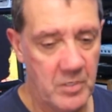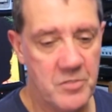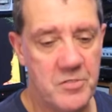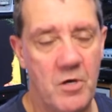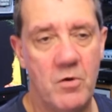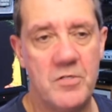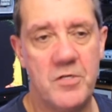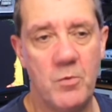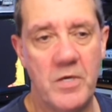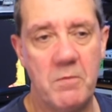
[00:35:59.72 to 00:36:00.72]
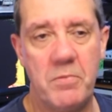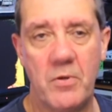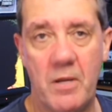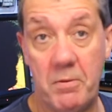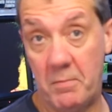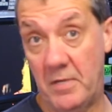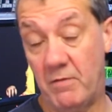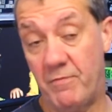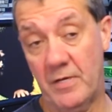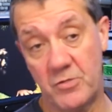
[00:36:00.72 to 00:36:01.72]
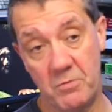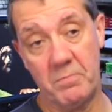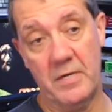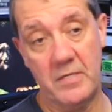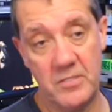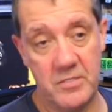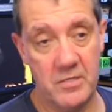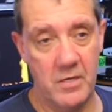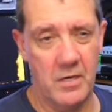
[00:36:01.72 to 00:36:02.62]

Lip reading: So until we can build up our manufacturing base,